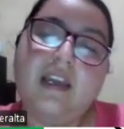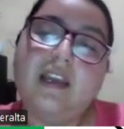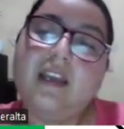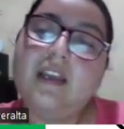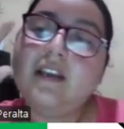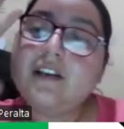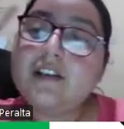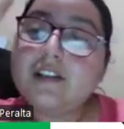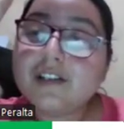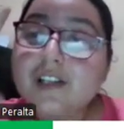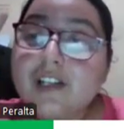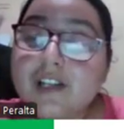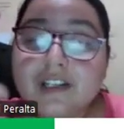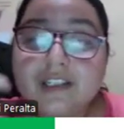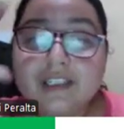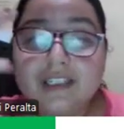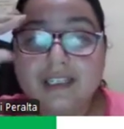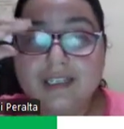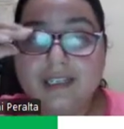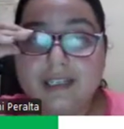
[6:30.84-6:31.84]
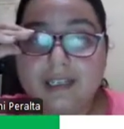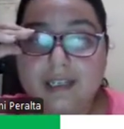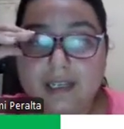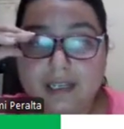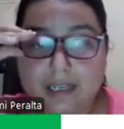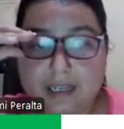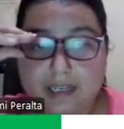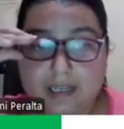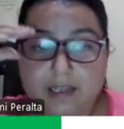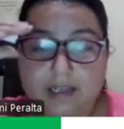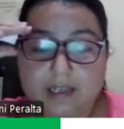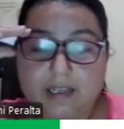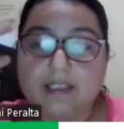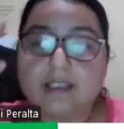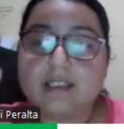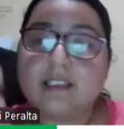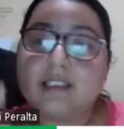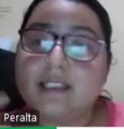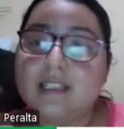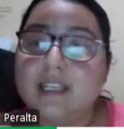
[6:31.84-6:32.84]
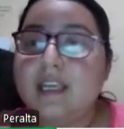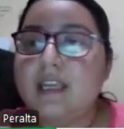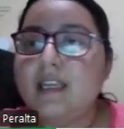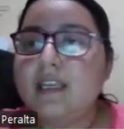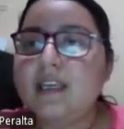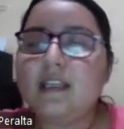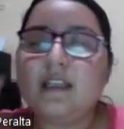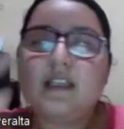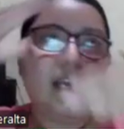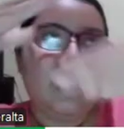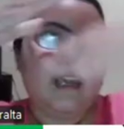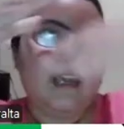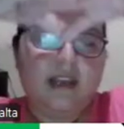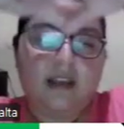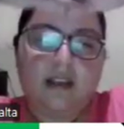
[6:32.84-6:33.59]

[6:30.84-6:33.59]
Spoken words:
In cloning, it's taking